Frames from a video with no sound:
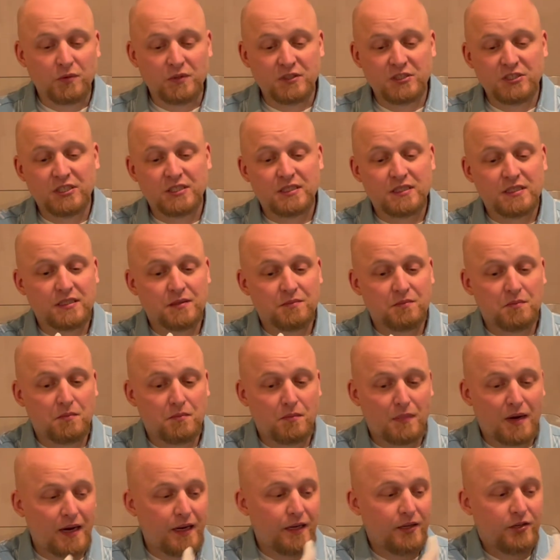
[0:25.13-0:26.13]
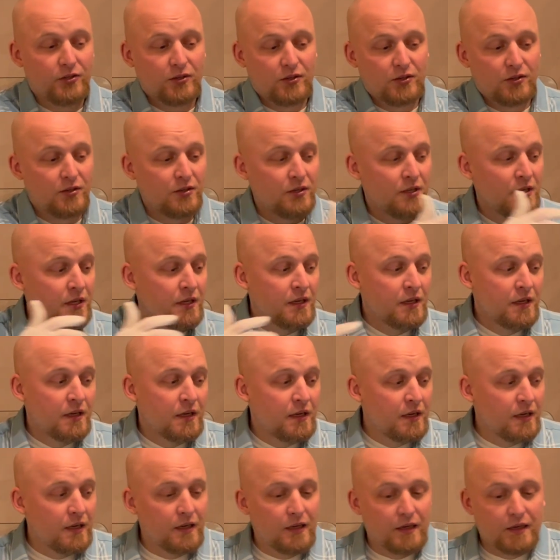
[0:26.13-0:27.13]
with just some minor
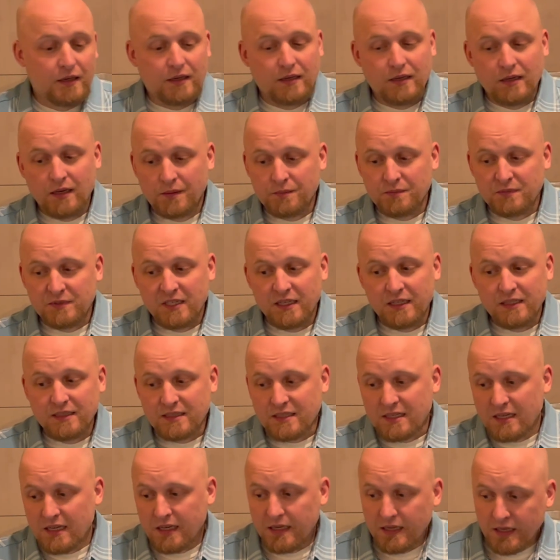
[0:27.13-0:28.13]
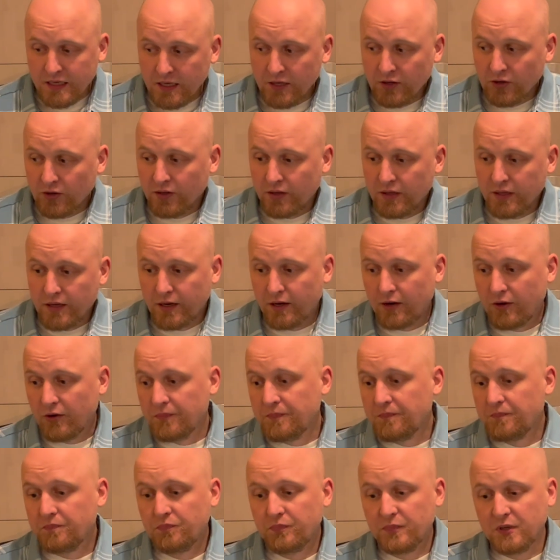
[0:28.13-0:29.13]
updates here and there,
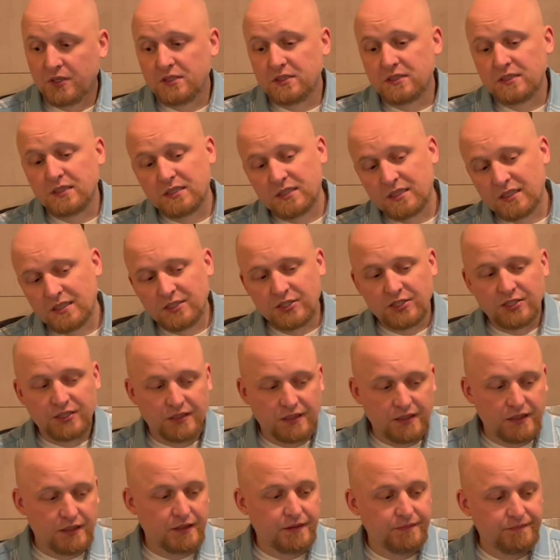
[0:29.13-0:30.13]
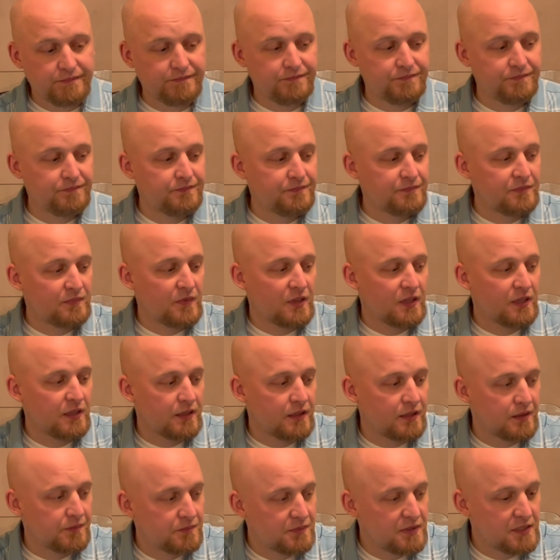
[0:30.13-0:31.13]
but it's essentially
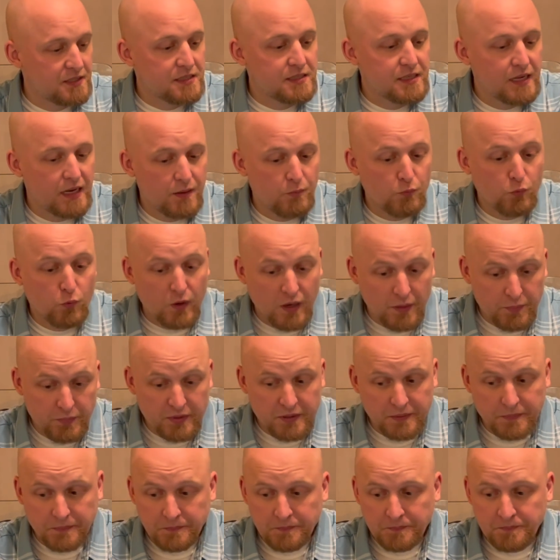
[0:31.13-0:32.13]
the same weapon.